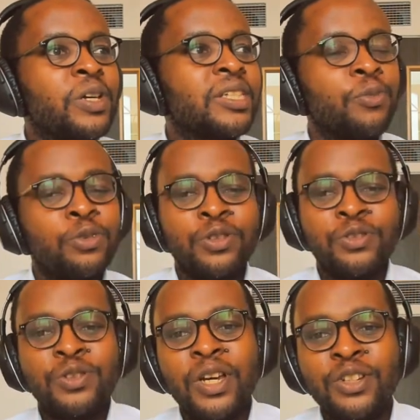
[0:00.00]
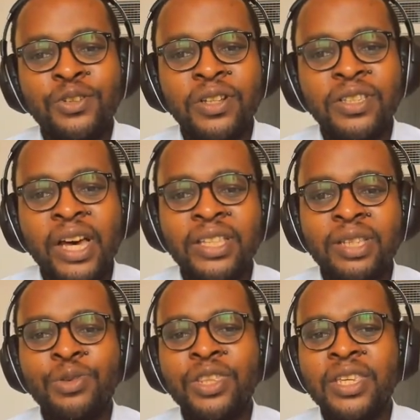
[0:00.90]
as someone who was doing actuarial
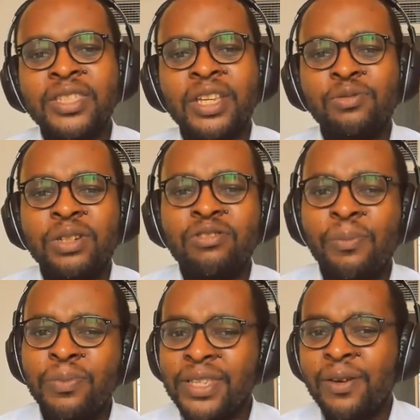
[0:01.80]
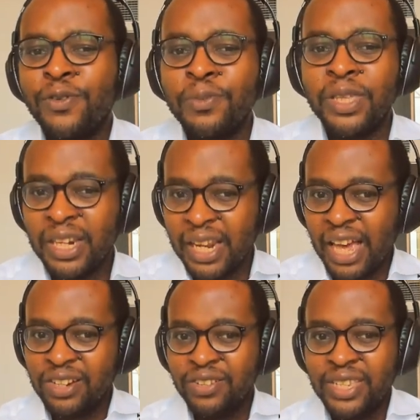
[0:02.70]
science, some of the things that were troublesome for me that I
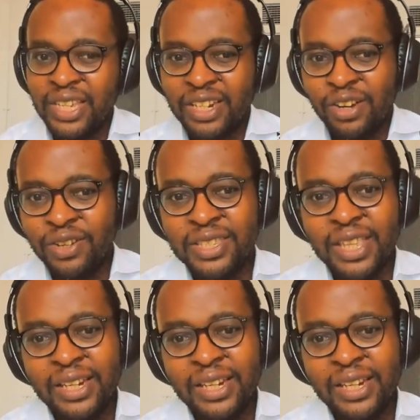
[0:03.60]
actually sat down and